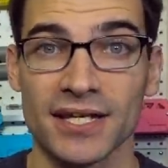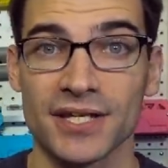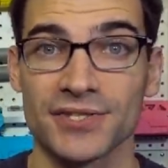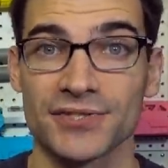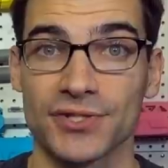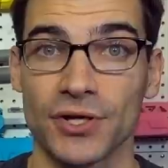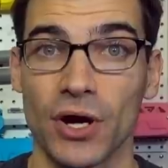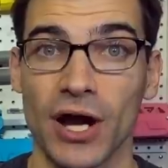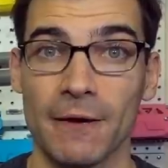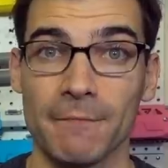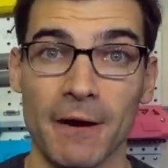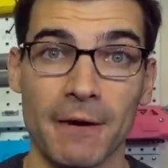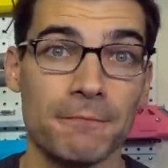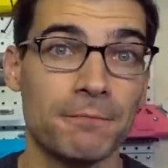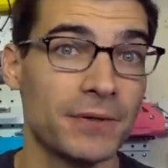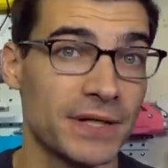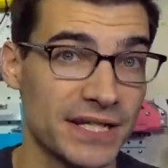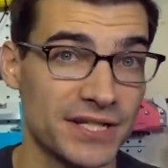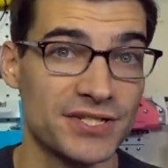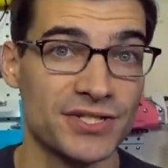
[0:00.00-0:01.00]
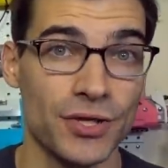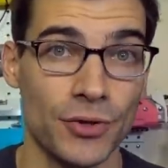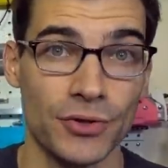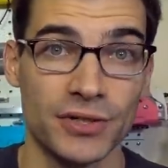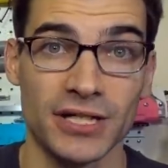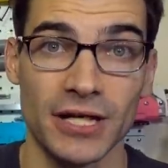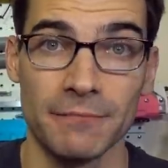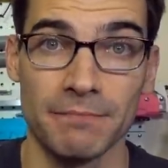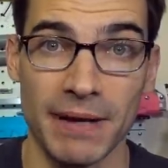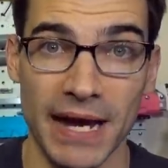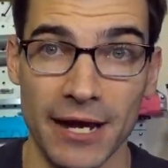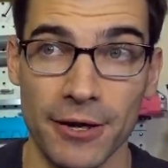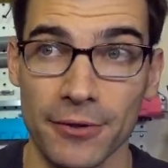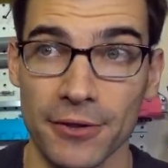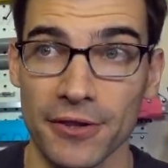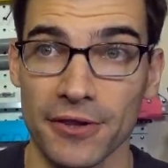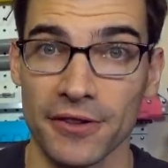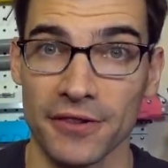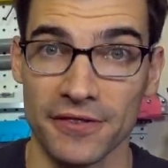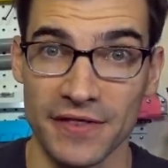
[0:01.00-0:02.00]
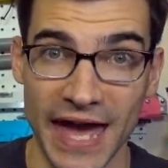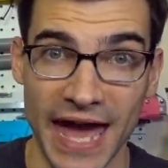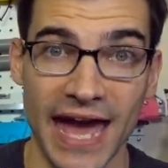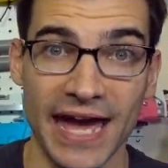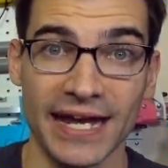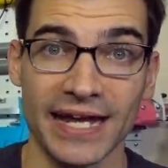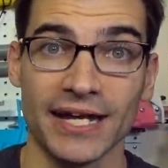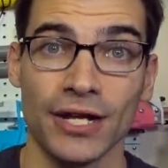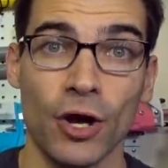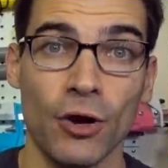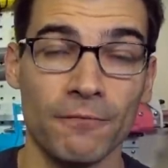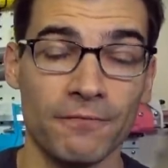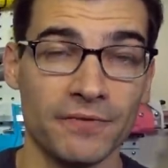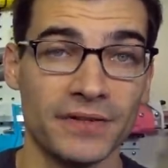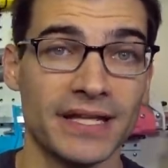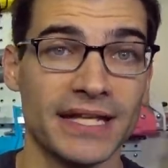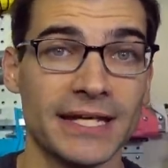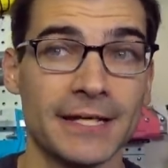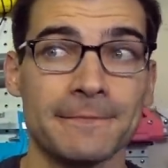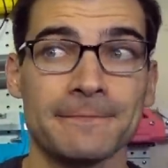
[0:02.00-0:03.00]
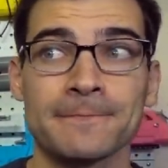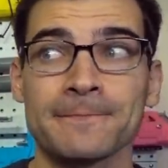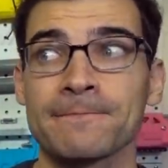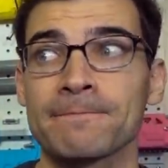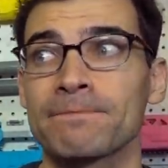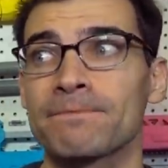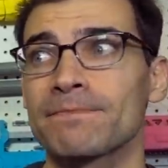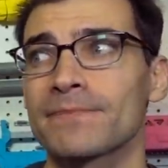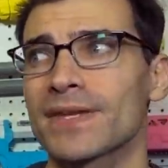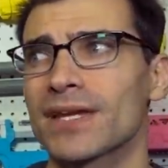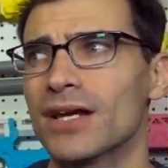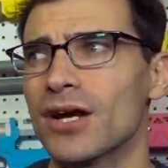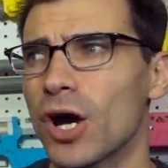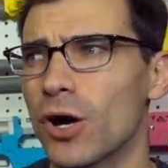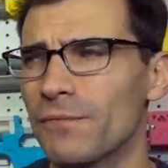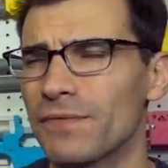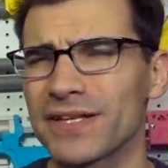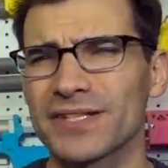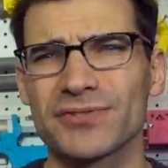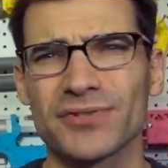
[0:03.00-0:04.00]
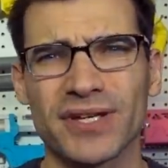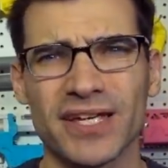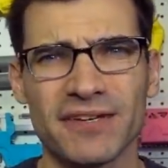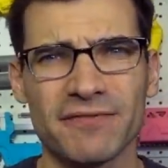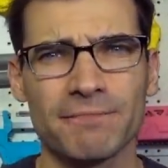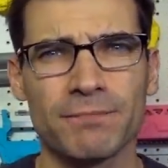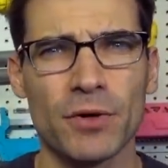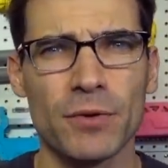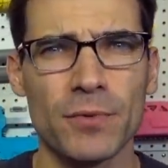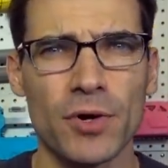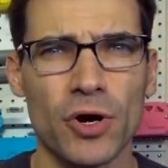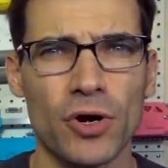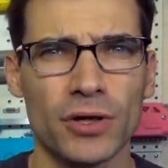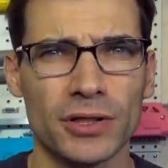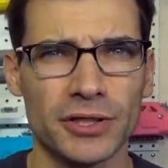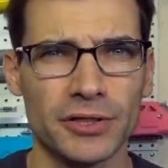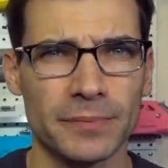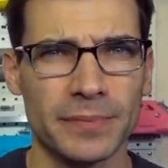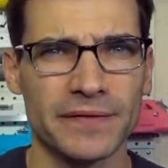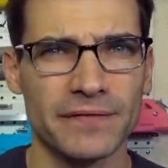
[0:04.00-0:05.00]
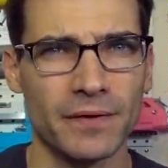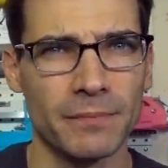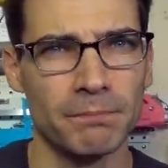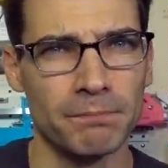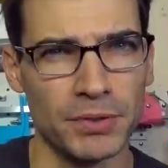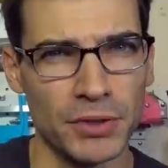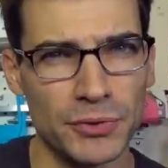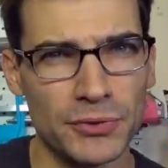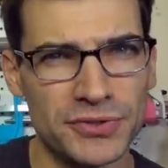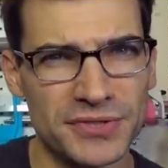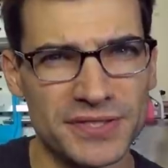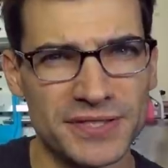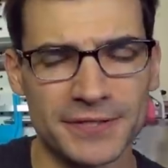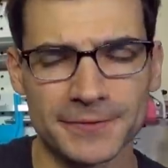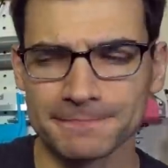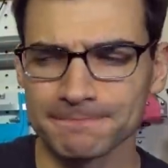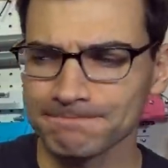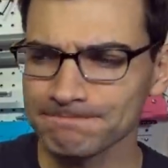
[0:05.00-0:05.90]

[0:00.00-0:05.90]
So I'm pretty stoked about that, and hopefully this will give Boomco a little bit of a boost.